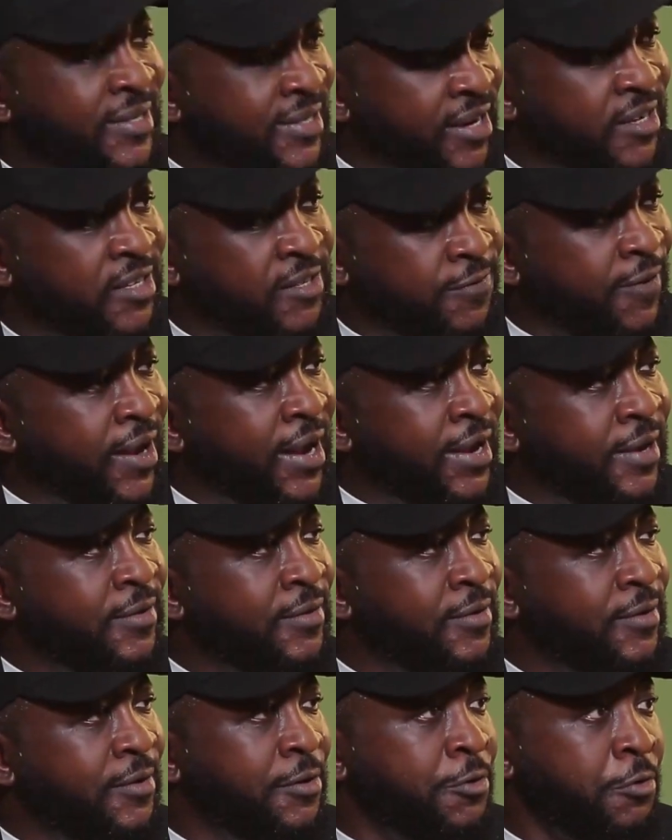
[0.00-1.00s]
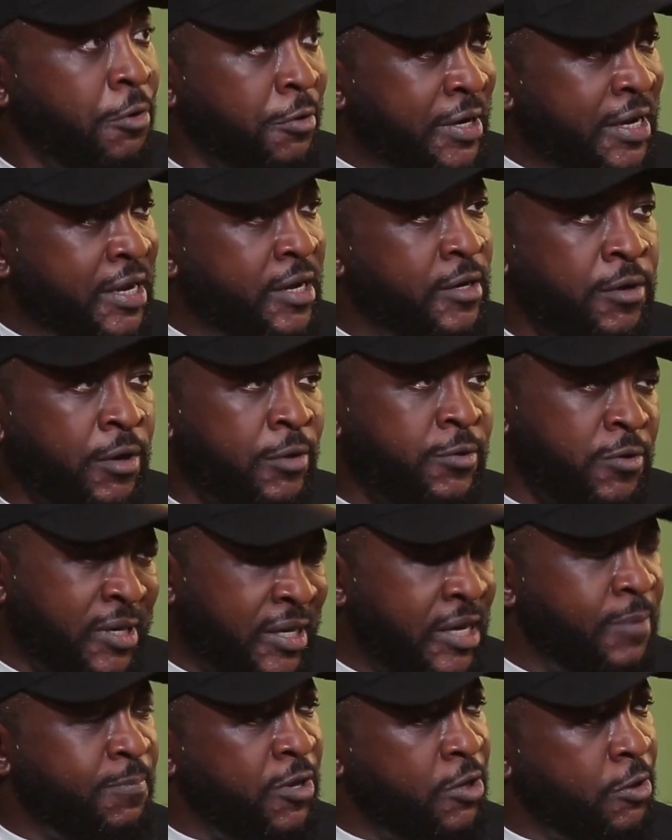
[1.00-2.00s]
satisfying yeah. your need, also
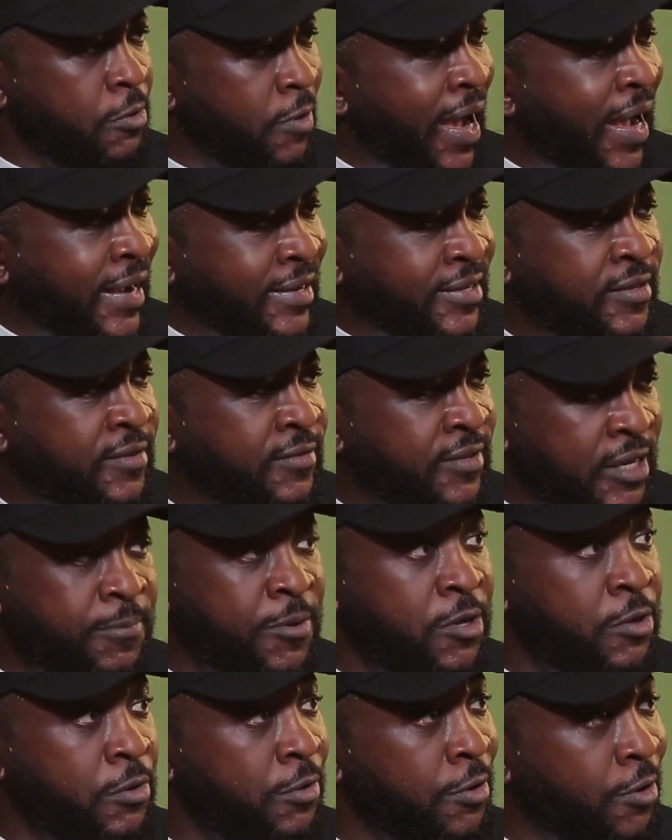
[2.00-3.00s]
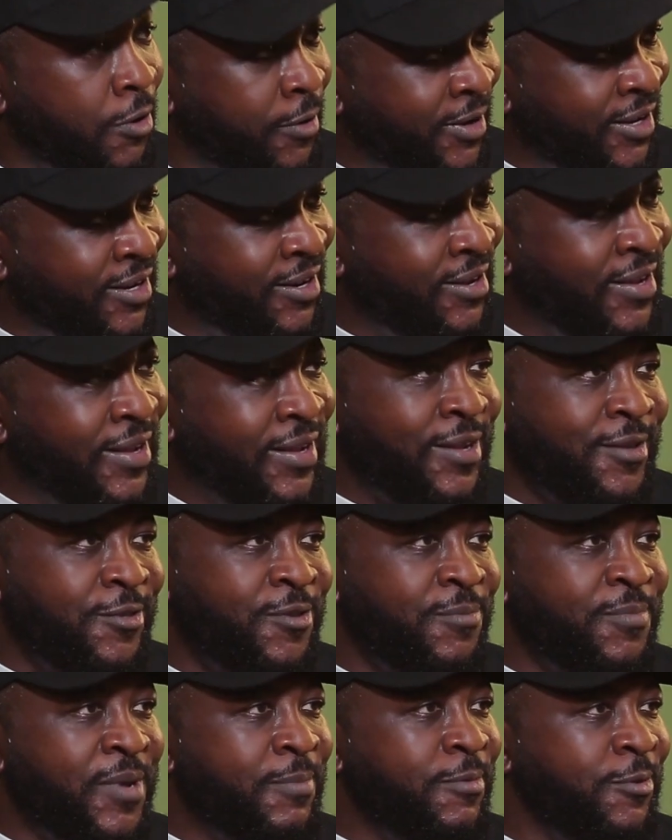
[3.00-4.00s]
keeping you active, keeping yeah, you going true,
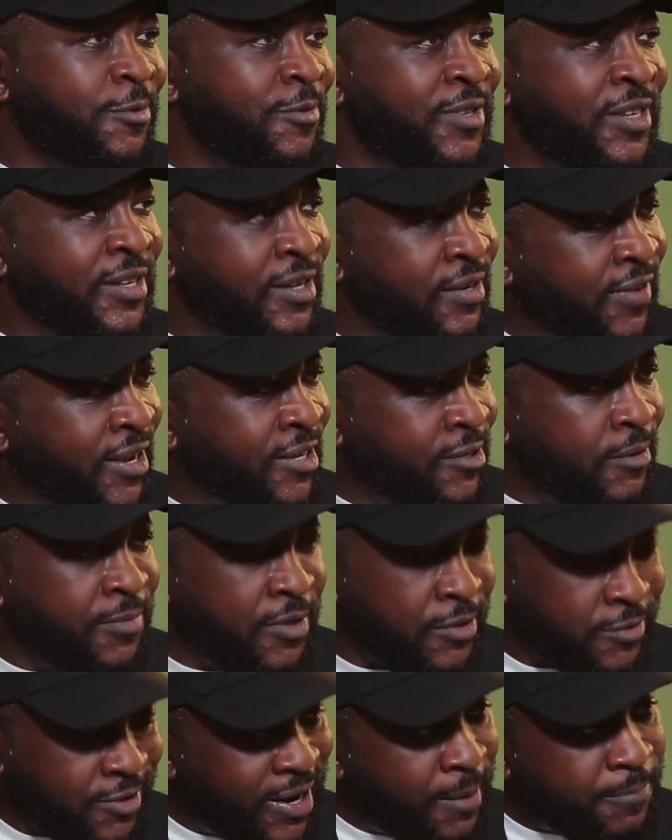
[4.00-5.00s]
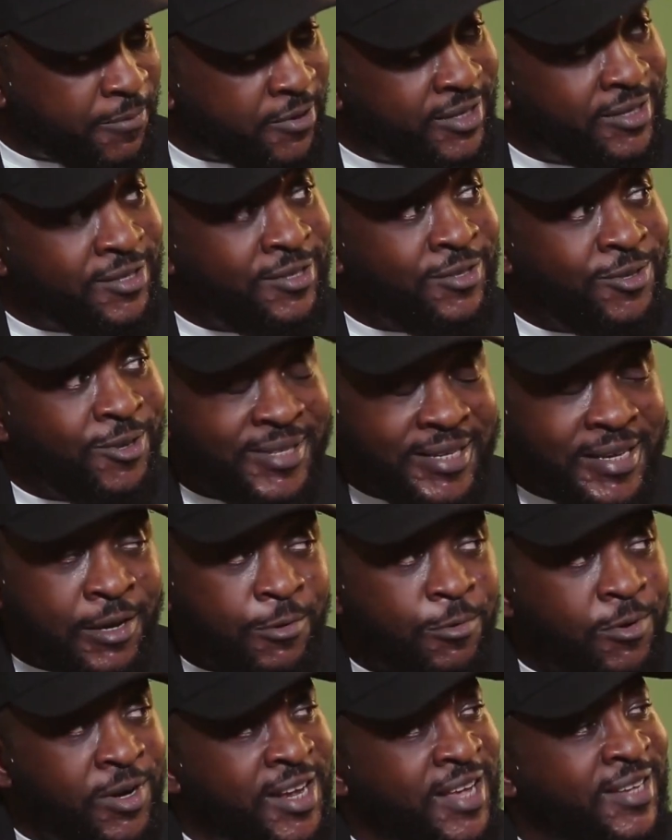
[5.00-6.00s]
to true. be able to deliver something. So that person is just
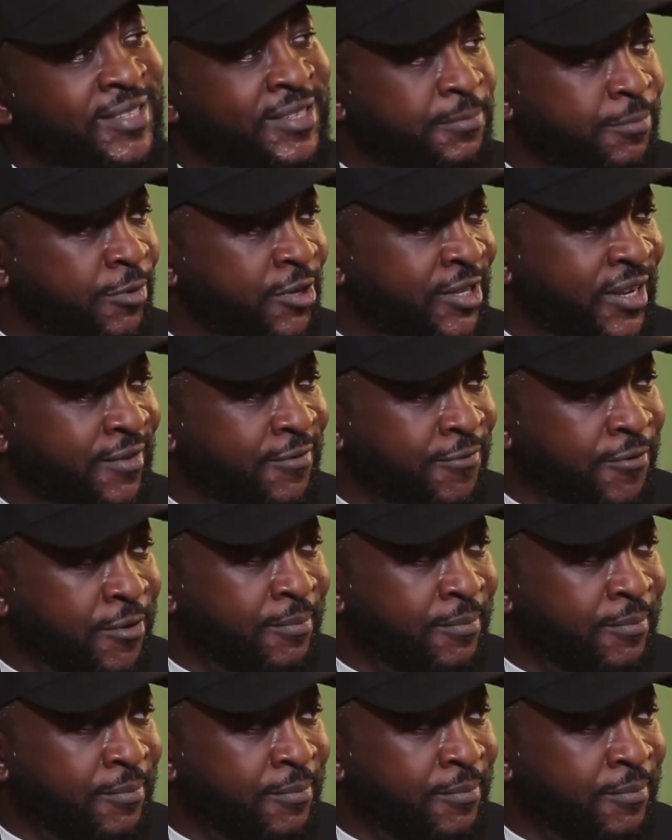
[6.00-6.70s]
equally as important